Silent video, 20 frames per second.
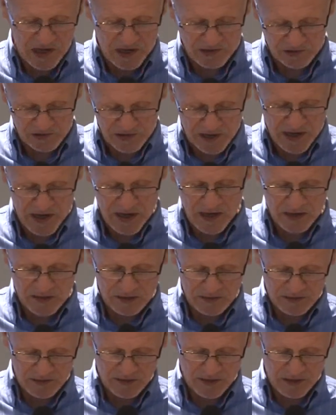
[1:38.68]
today,
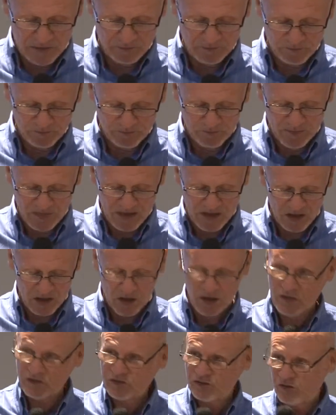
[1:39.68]
and
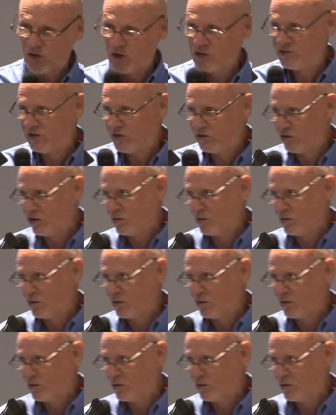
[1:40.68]
I said to them,